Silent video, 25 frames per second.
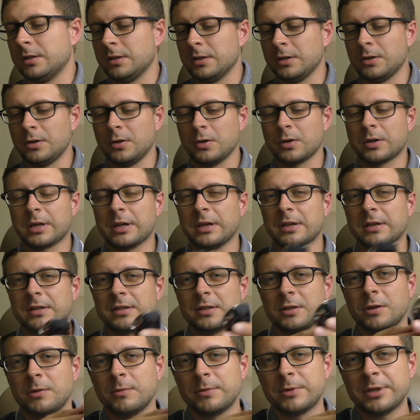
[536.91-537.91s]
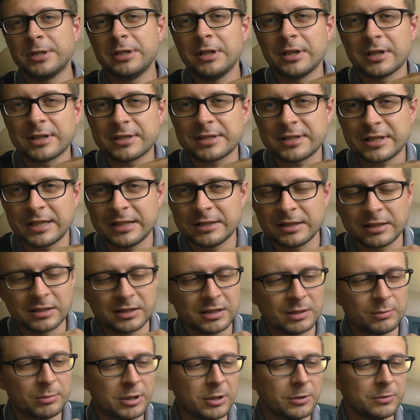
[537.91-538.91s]
Okay, so I'm really excited
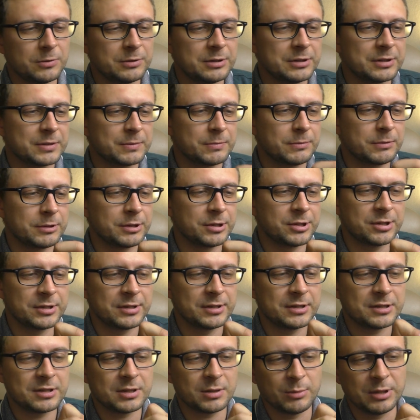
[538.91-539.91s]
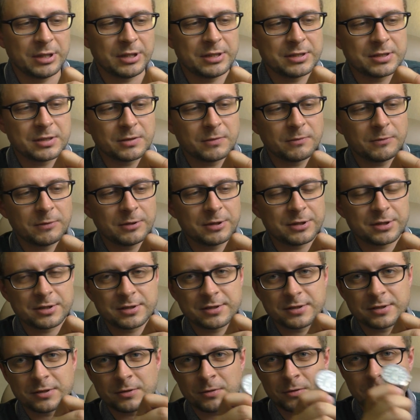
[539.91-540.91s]
about this watch, it's amazing watch.
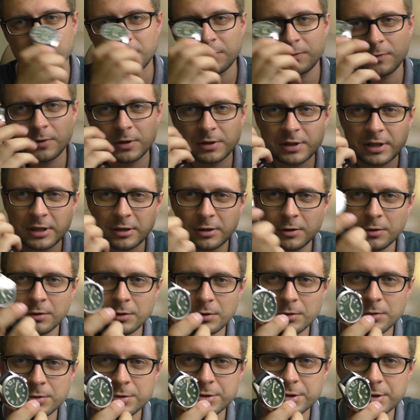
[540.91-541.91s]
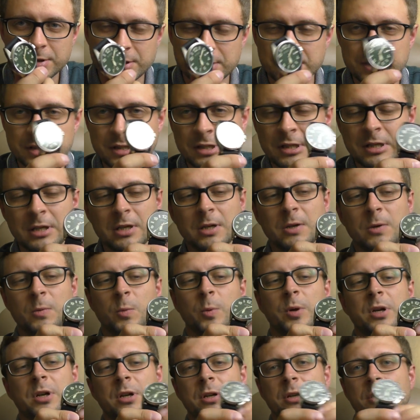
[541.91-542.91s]
So what are conclusions?
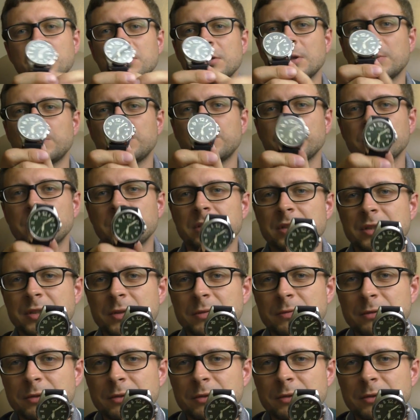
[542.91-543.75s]
Where I gonna put this